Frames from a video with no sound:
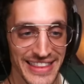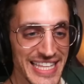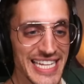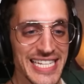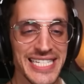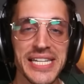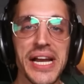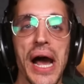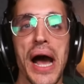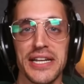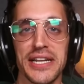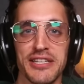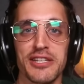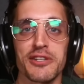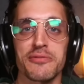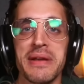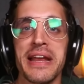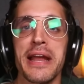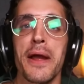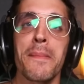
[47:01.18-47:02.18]
This causes
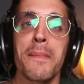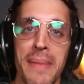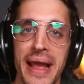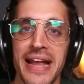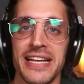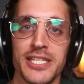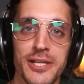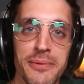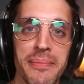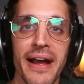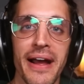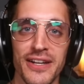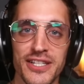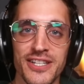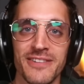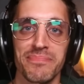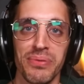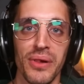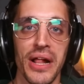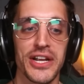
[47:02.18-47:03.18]
me immense amounts
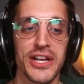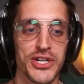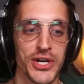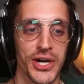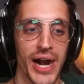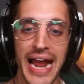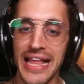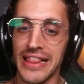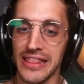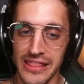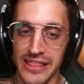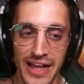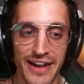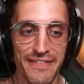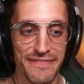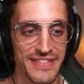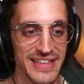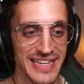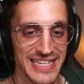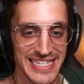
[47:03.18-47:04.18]
of pleasure. I
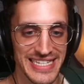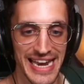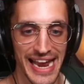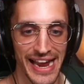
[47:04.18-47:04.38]
love this